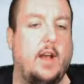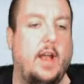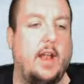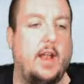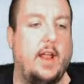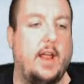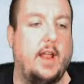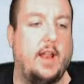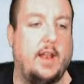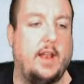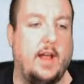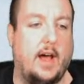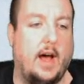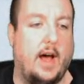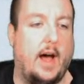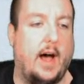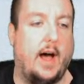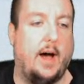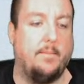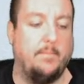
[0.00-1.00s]
and then
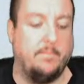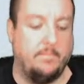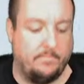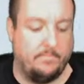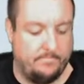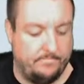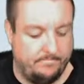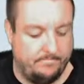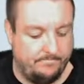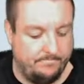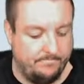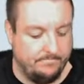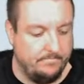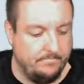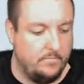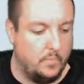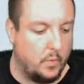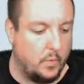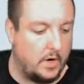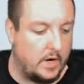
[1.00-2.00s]
um,
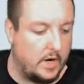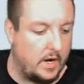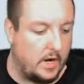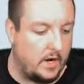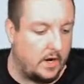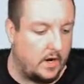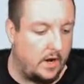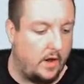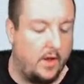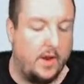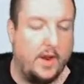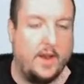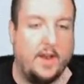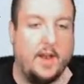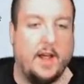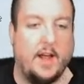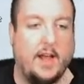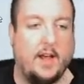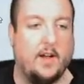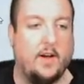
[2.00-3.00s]
we're going to call it a
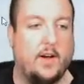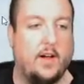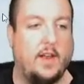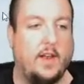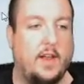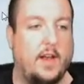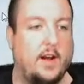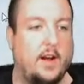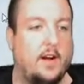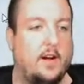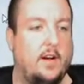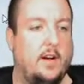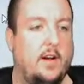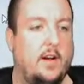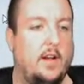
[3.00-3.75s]
night on here.